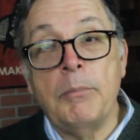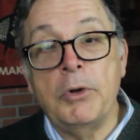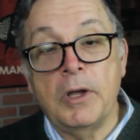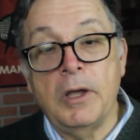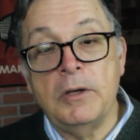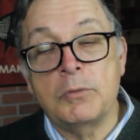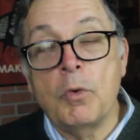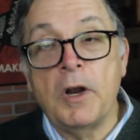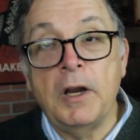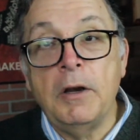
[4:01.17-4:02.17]
Book is
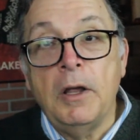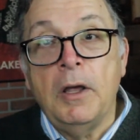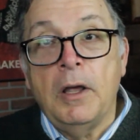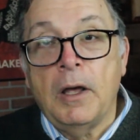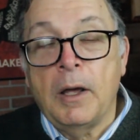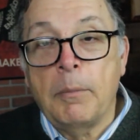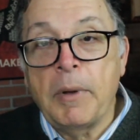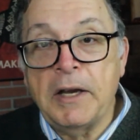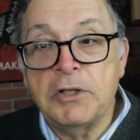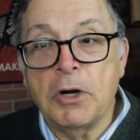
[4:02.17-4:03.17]
wanted
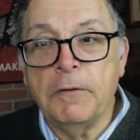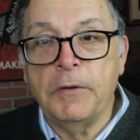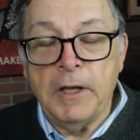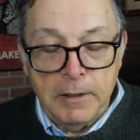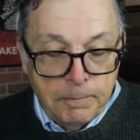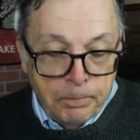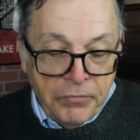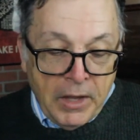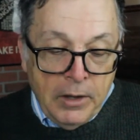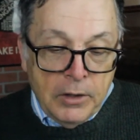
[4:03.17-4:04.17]
by Starfleet.
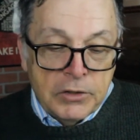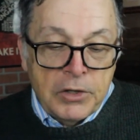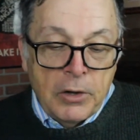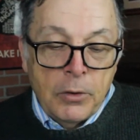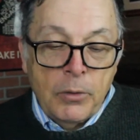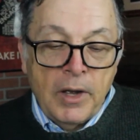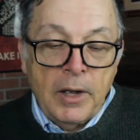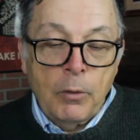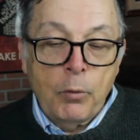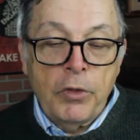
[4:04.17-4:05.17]

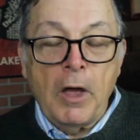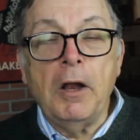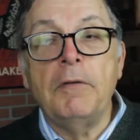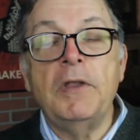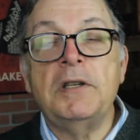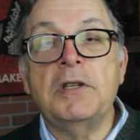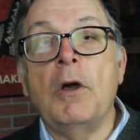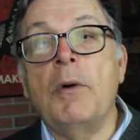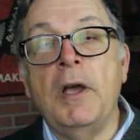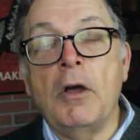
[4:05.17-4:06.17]
So with all of this
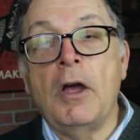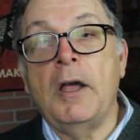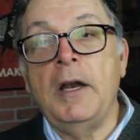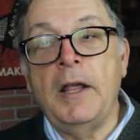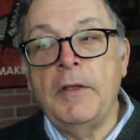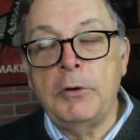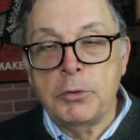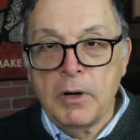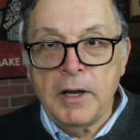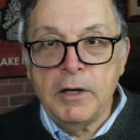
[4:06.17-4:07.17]
going on, they're
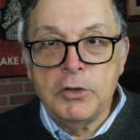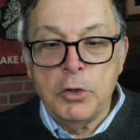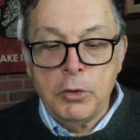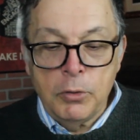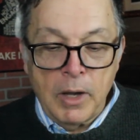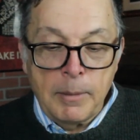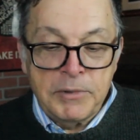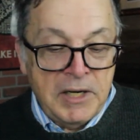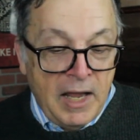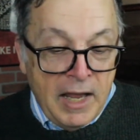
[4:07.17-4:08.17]
trying to
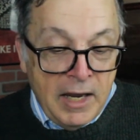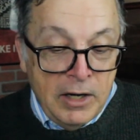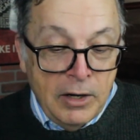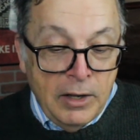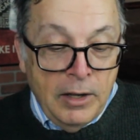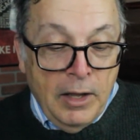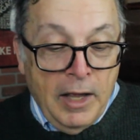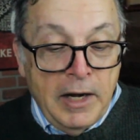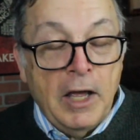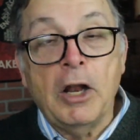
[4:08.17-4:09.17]
obtain
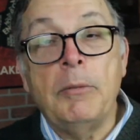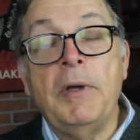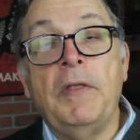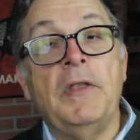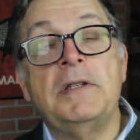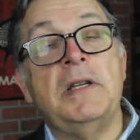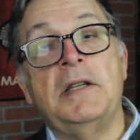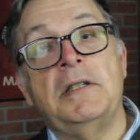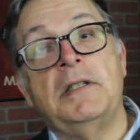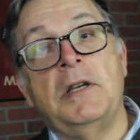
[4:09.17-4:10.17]
an element that's
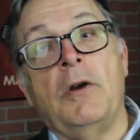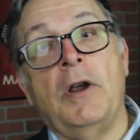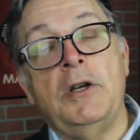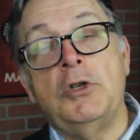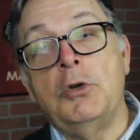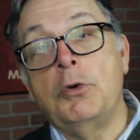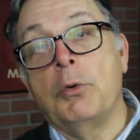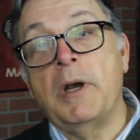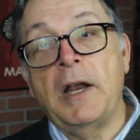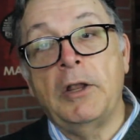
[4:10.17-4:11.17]
necessary to
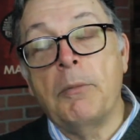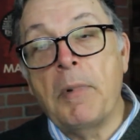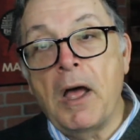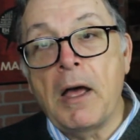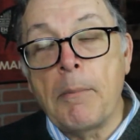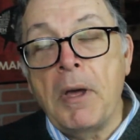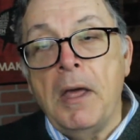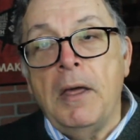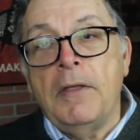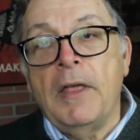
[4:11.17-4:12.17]
create the bomb
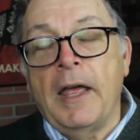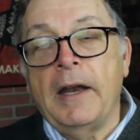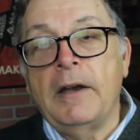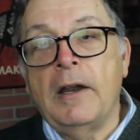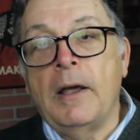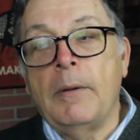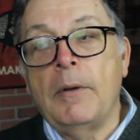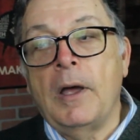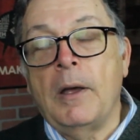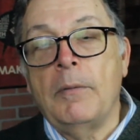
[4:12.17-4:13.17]
that
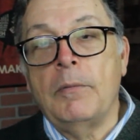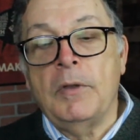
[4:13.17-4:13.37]
Tarka